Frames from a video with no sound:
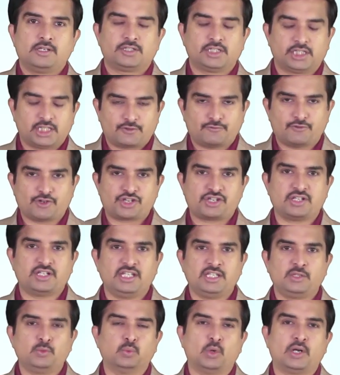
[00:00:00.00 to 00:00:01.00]
So the
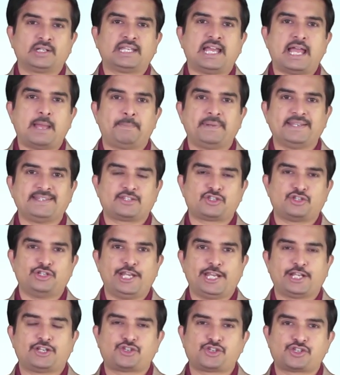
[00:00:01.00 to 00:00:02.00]
question is, what happens
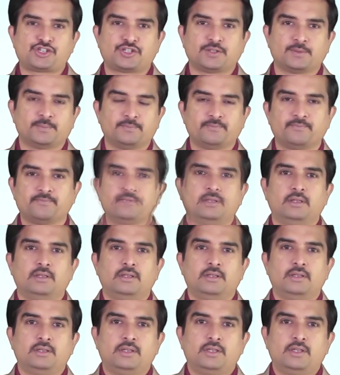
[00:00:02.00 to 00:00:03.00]
next?
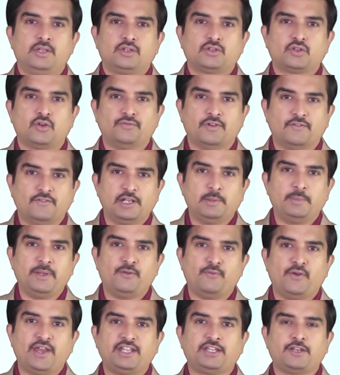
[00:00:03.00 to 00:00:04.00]
So we will
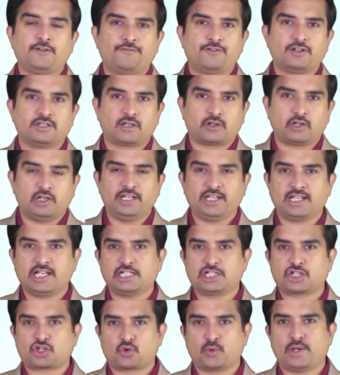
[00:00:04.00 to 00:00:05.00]
be waiting for the
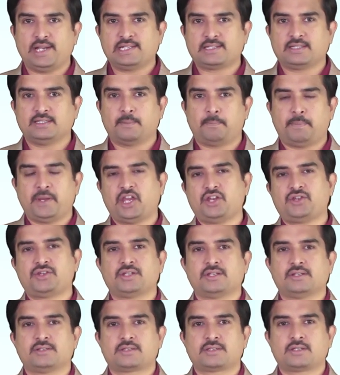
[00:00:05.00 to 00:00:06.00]
clinical trials in the
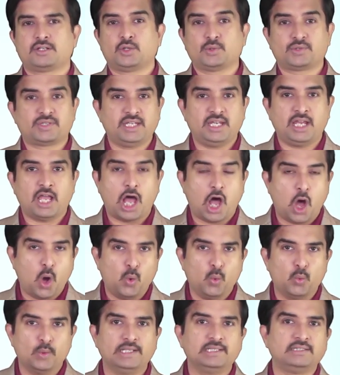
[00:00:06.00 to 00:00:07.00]
patients to see
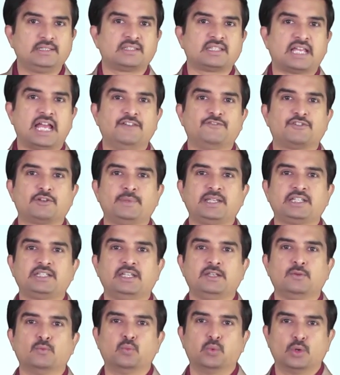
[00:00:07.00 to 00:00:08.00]
how well this
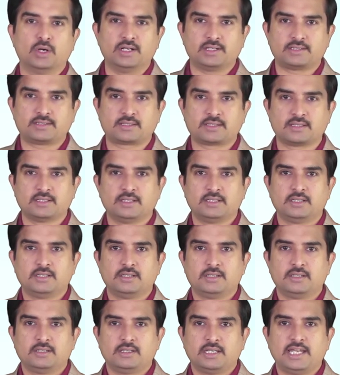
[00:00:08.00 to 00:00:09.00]
ivermectin works
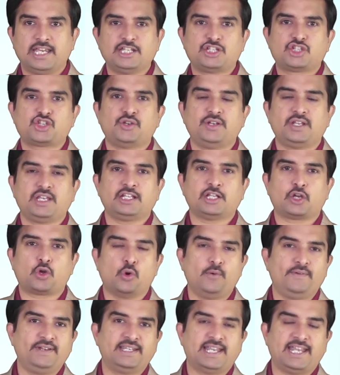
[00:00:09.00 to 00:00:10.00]
in treating the
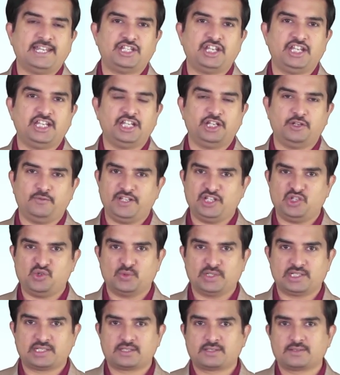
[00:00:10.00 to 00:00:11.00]
COVID nineteen
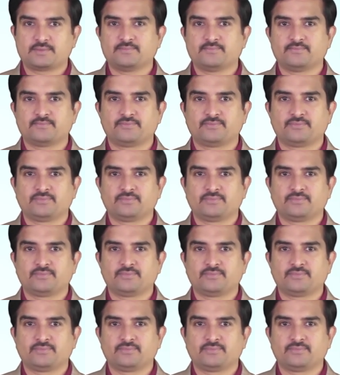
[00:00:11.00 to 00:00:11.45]
individuals.